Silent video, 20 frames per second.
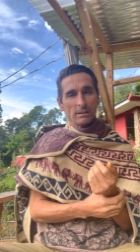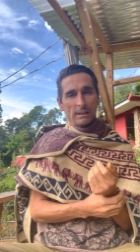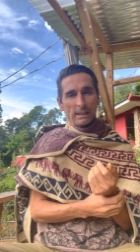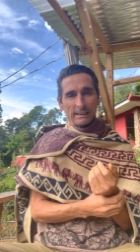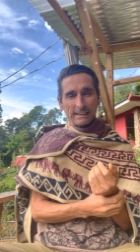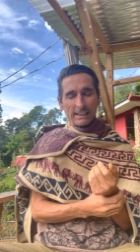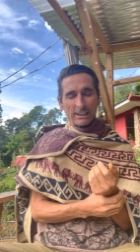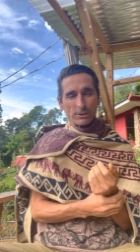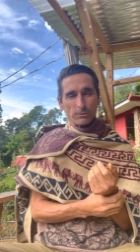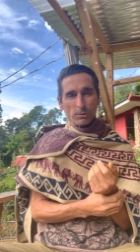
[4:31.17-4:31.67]

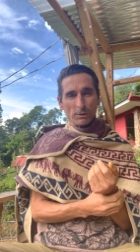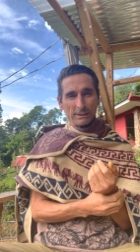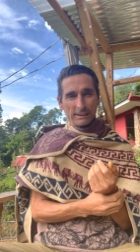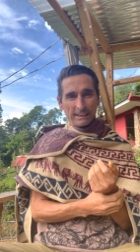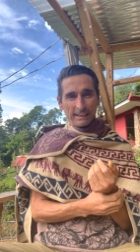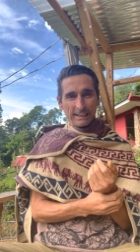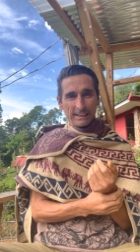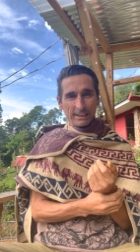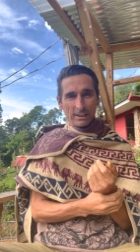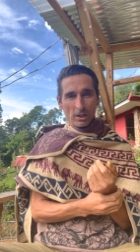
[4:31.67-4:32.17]
And that's what the
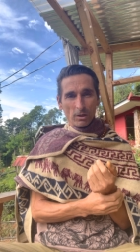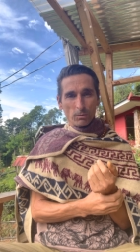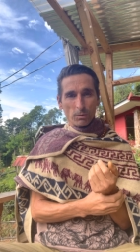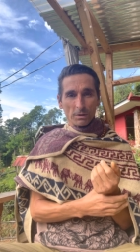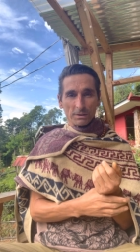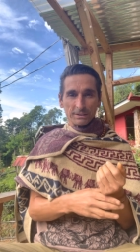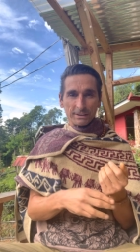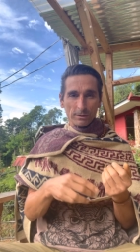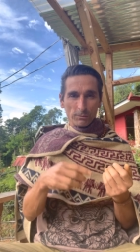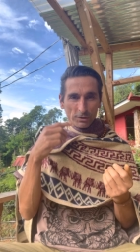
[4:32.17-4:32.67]
ego
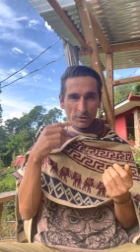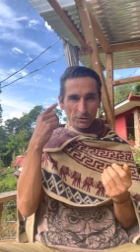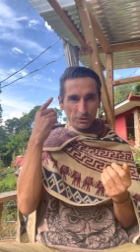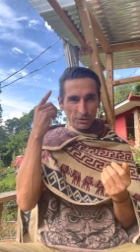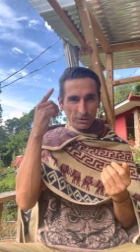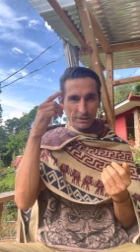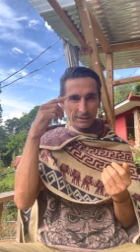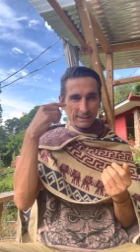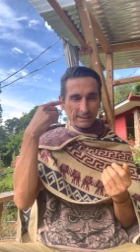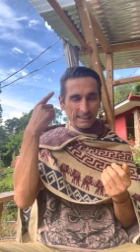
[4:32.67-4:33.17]
wants. It wants
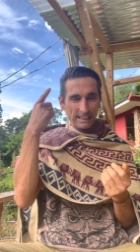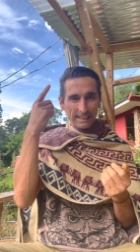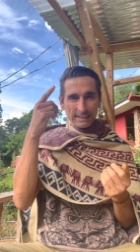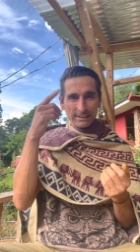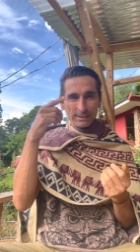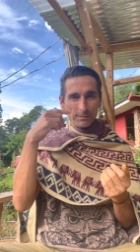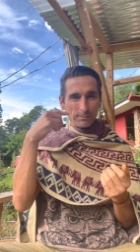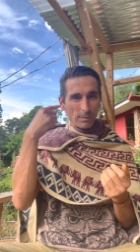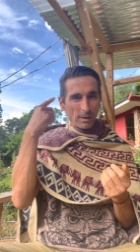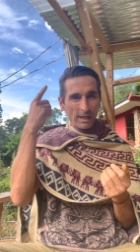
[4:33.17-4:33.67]
you to stay
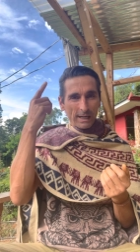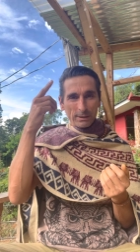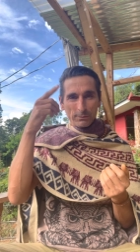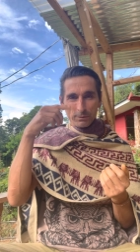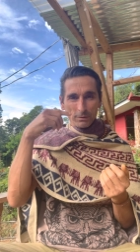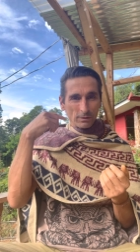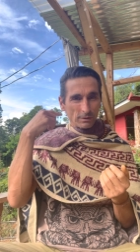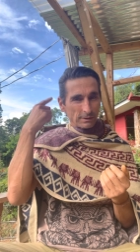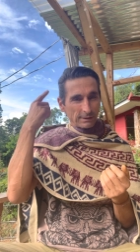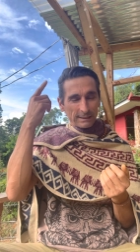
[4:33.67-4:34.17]
in the mind
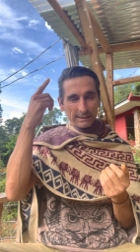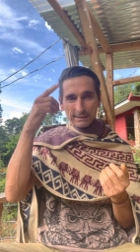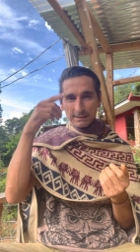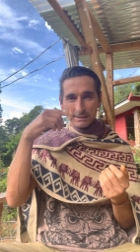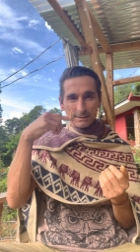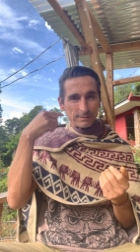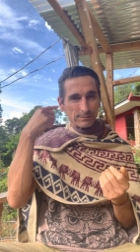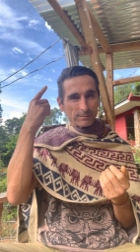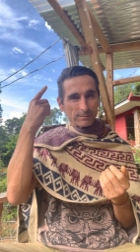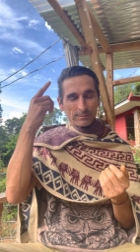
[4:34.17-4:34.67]
on this